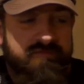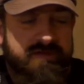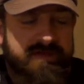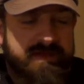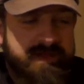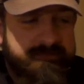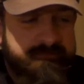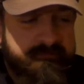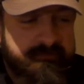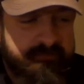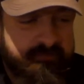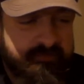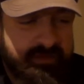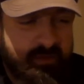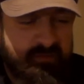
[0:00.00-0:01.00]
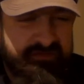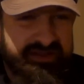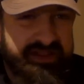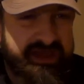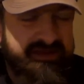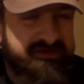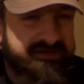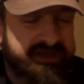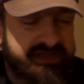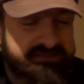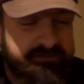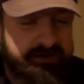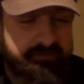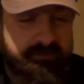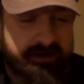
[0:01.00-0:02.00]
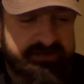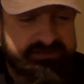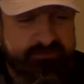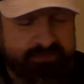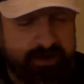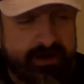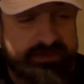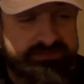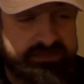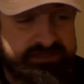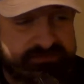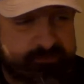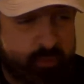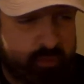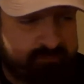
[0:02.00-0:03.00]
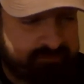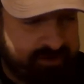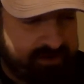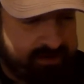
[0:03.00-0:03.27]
of a lighter taste, but I'm kind of surprised that it's more of